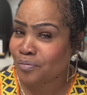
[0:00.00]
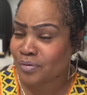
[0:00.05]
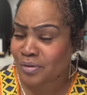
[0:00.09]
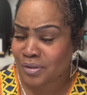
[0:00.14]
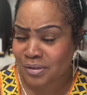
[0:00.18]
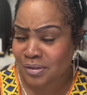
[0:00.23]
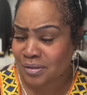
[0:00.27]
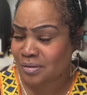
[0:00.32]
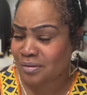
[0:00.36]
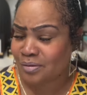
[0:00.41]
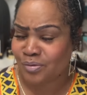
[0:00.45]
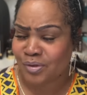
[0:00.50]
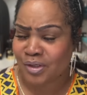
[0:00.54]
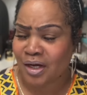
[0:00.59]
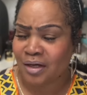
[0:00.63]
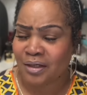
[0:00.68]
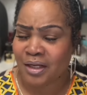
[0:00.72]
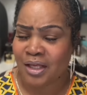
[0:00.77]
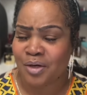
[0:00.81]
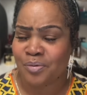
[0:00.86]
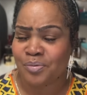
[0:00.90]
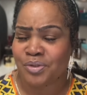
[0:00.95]
a
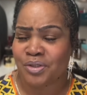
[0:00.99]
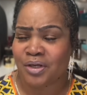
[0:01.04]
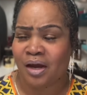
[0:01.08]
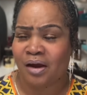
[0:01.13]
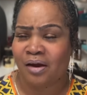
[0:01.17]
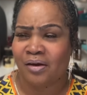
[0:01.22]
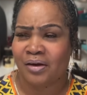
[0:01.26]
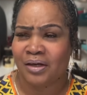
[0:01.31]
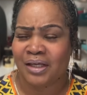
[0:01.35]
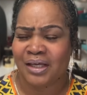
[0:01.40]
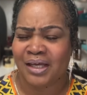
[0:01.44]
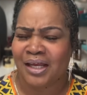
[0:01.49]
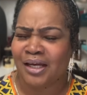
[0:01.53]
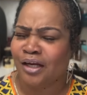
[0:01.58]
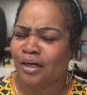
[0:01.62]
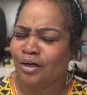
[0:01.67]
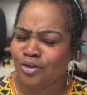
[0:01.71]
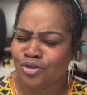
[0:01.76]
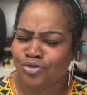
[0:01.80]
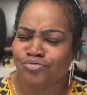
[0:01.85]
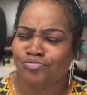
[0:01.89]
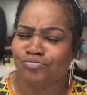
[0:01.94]
young lady was carrying it, and it
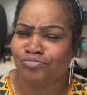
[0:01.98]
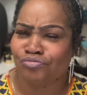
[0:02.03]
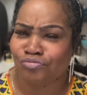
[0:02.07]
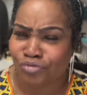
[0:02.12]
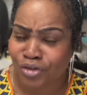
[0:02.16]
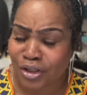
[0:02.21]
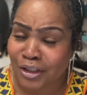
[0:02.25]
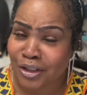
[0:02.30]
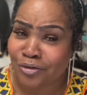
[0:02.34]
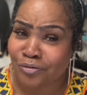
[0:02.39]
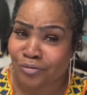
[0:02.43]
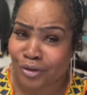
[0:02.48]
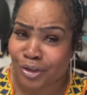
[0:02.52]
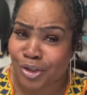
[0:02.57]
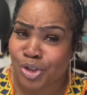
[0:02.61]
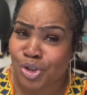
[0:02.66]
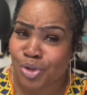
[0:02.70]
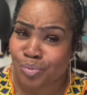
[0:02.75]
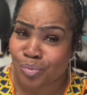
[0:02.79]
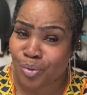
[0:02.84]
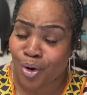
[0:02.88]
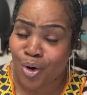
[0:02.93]
looks really, really
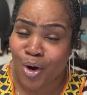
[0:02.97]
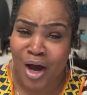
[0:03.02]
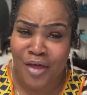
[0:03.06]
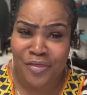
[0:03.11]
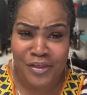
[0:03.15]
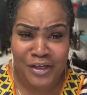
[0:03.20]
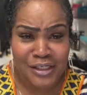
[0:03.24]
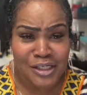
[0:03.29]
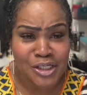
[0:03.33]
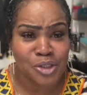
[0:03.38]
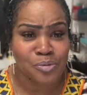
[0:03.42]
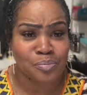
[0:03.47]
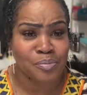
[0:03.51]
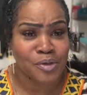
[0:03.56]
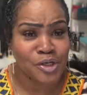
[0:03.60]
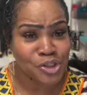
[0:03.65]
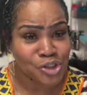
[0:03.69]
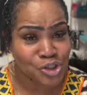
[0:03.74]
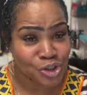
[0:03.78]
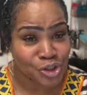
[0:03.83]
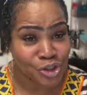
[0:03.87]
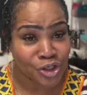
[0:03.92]
small. I think this
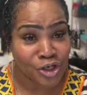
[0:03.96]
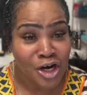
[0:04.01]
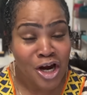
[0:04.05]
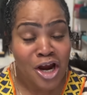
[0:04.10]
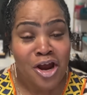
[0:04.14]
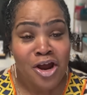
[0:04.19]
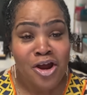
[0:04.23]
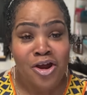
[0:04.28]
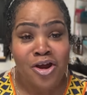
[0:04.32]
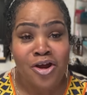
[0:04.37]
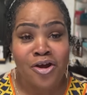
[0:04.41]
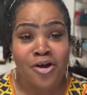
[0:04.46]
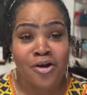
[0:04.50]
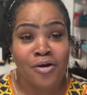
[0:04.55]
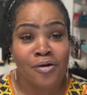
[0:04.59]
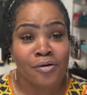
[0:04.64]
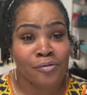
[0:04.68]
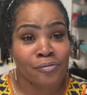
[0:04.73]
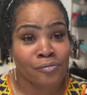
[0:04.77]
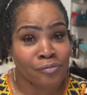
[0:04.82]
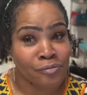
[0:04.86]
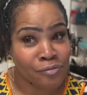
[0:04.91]
picture
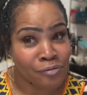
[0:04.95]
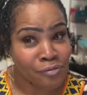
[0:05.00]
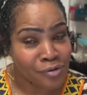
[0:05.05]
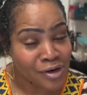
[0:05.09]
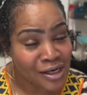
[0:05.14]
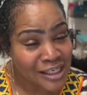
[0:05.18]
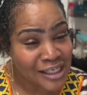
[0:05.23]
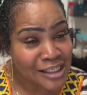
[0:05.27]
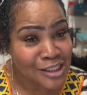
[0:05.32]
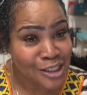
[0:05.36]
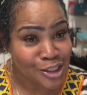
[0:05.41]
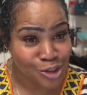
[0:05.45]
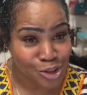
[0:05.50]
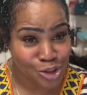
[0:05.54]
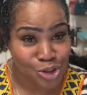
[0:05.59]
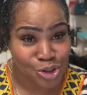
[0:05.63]
really doesn't